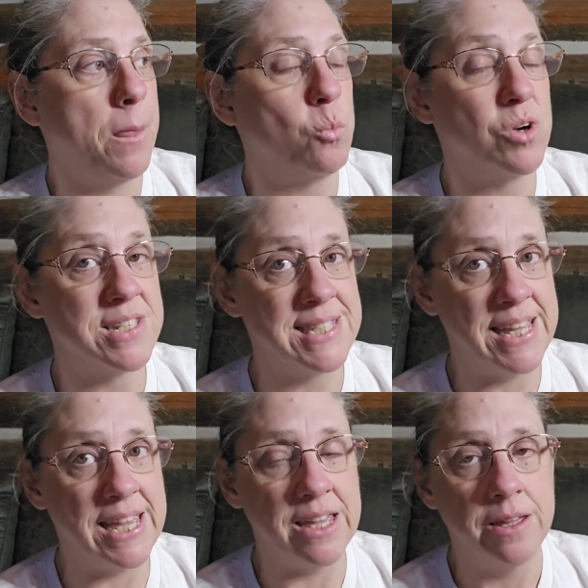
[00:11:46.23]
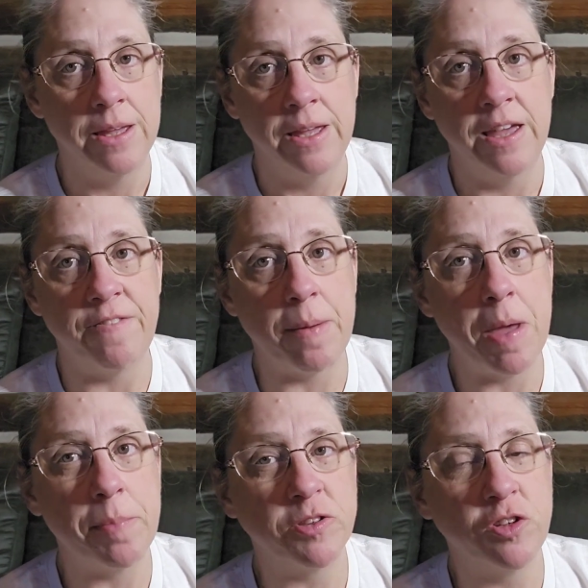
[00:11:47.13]
We'll see. If I'm
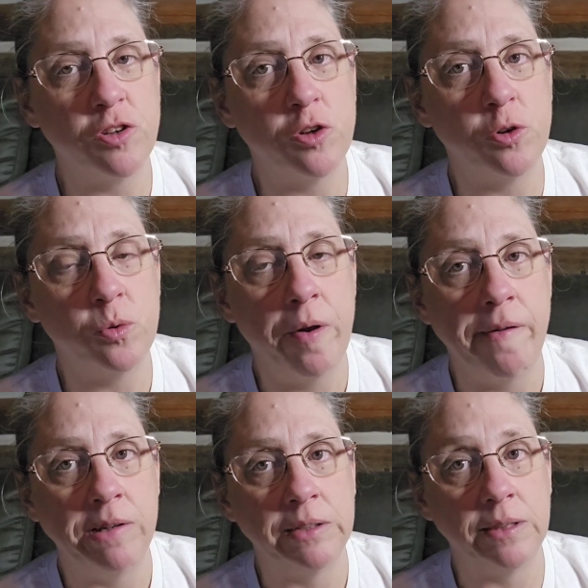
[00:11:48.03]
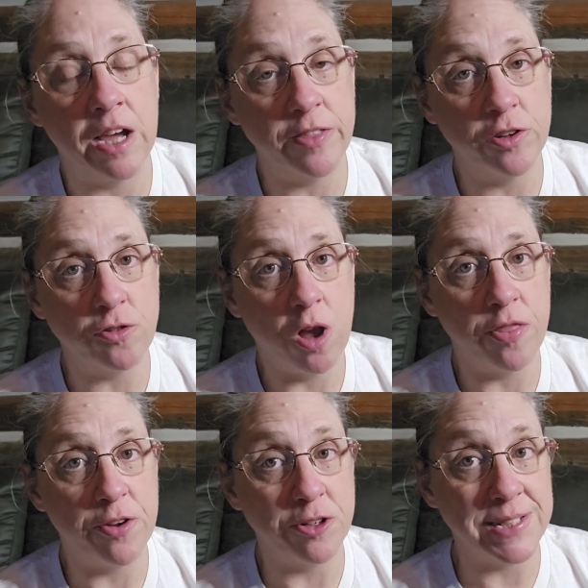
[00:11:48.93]
able to do luck of the draw
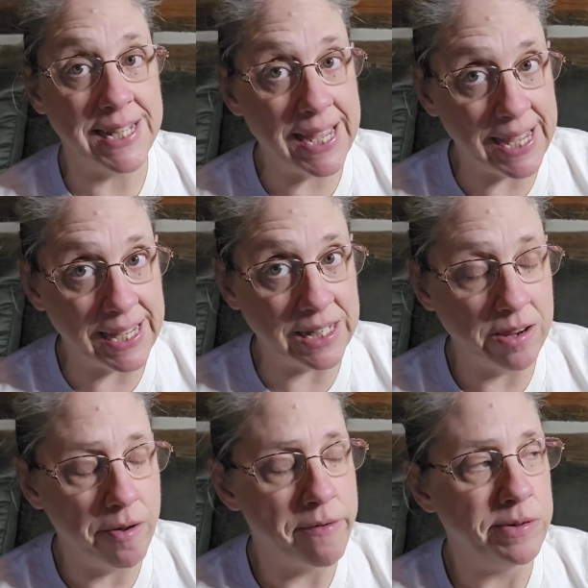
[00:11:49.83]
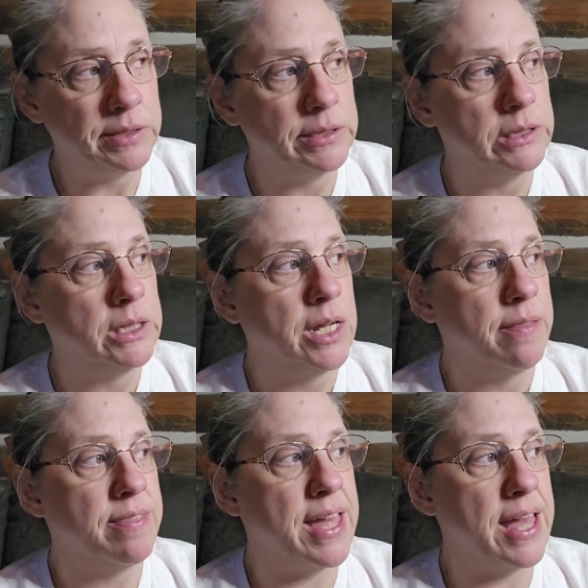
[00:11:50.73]
13,
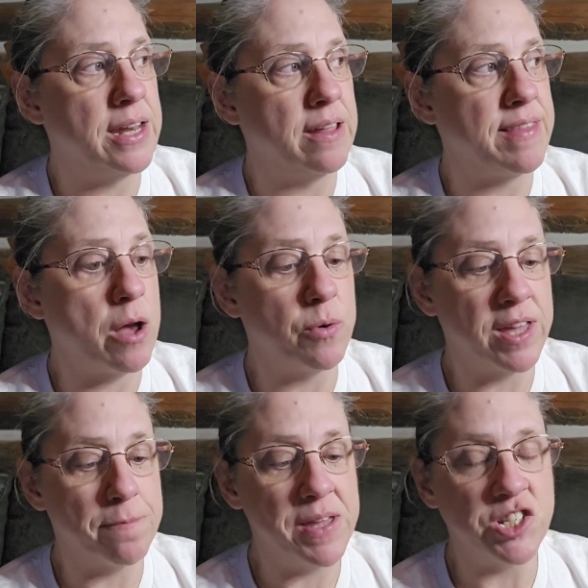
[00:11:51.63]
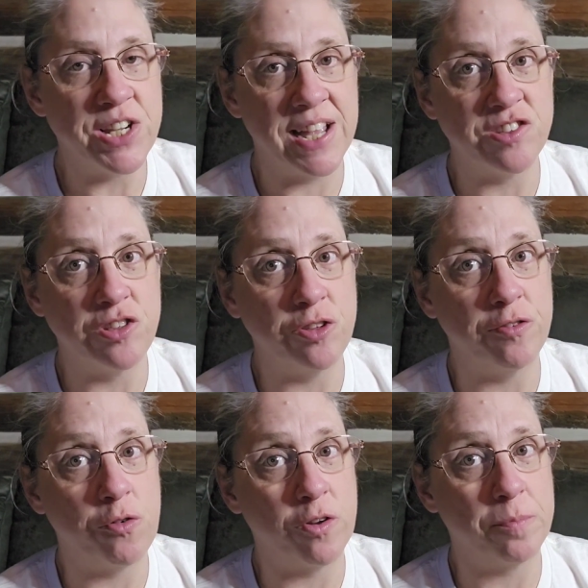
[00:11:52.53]
then that will give me a chance to do the
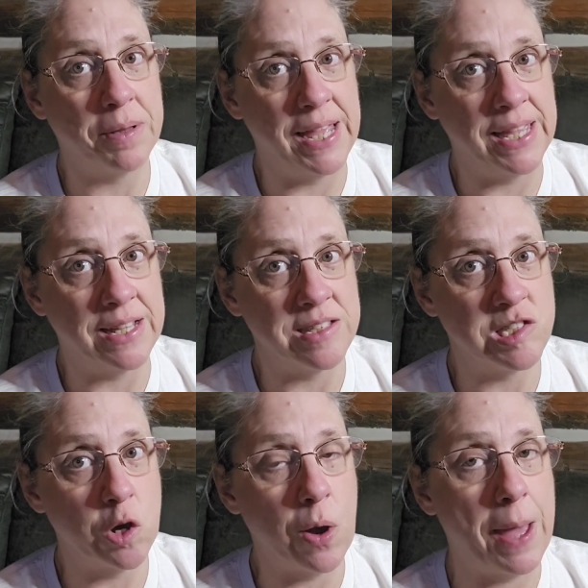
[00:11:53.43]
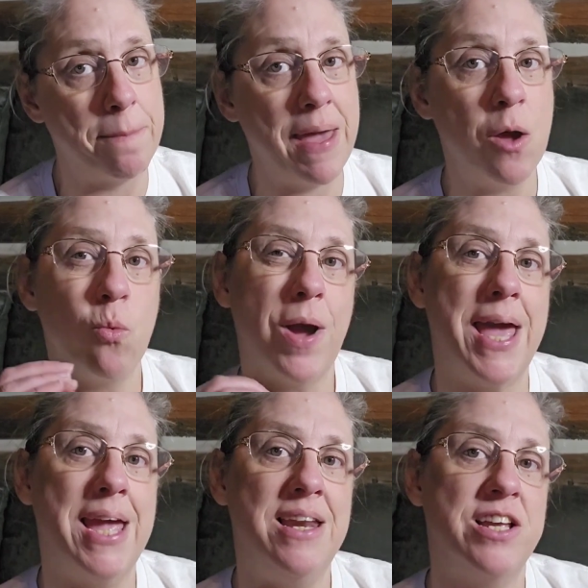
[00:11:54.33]
4th blanket. So I may
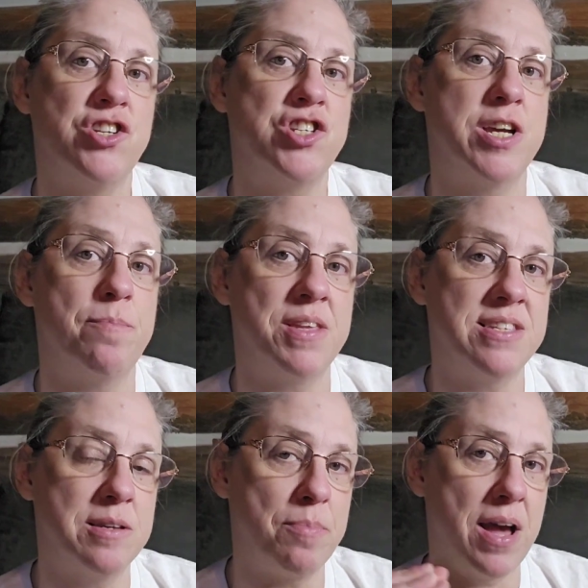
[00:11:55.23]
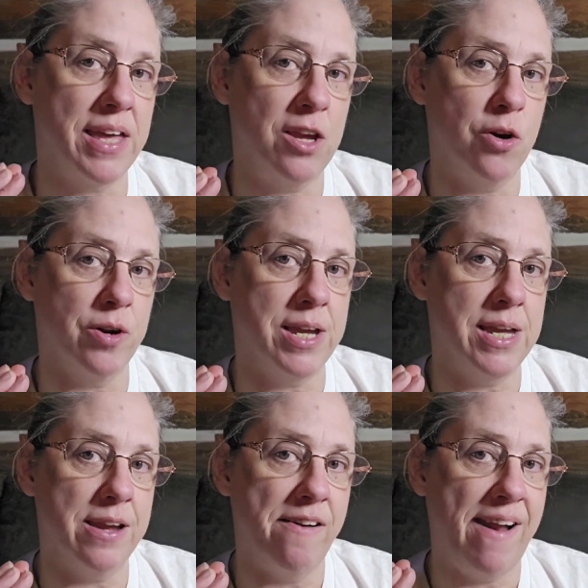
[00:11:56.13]
wait and ship these to Boggy
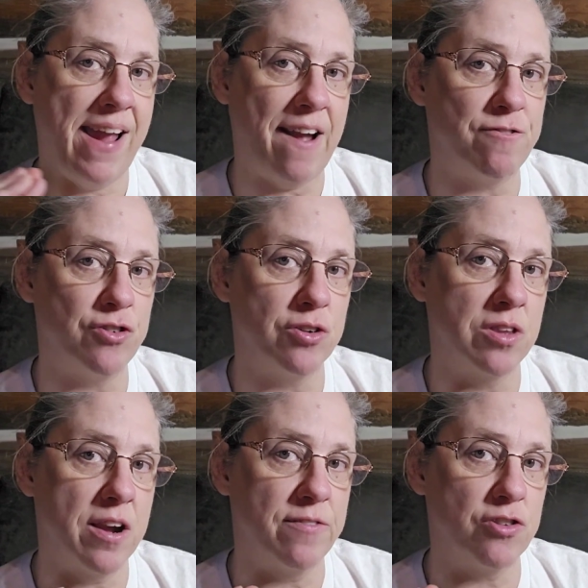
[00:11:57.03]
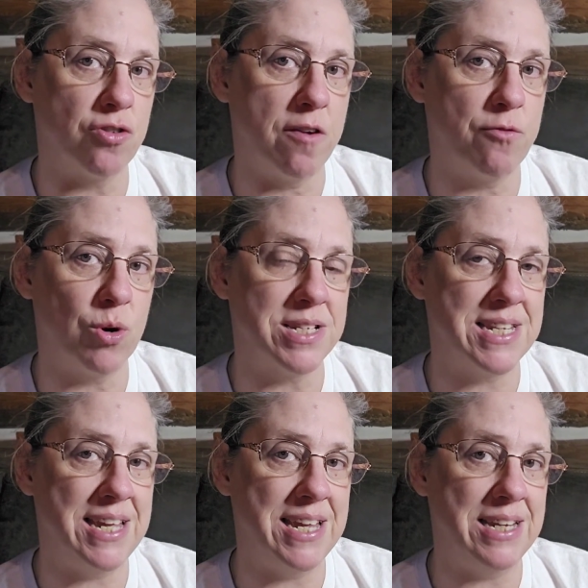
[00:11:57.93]
Creek after luck of the draw
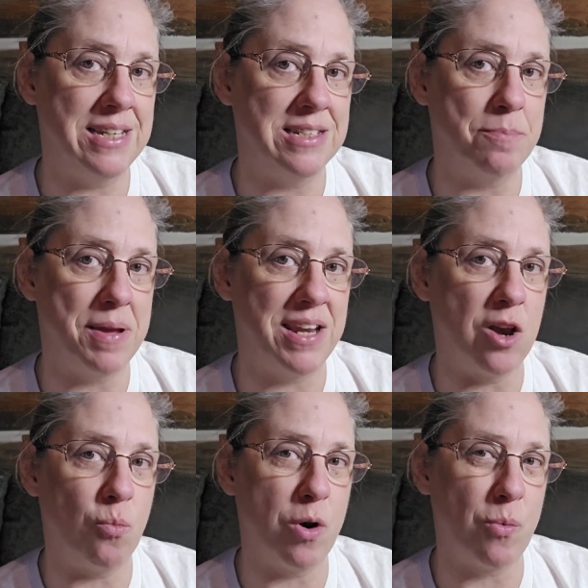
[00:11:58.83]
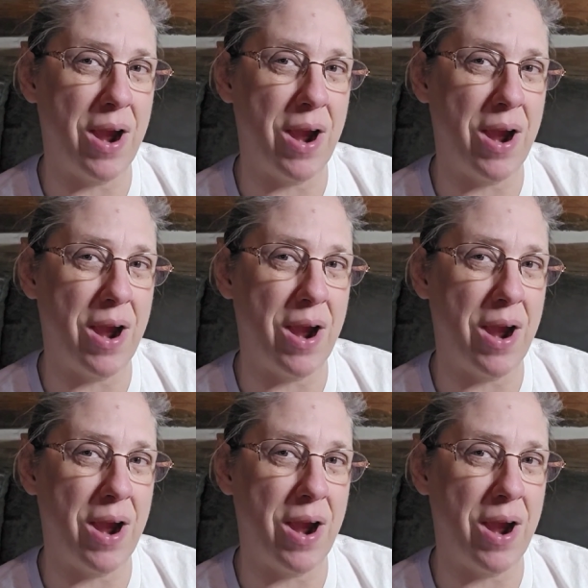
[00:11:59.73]
14, depending on where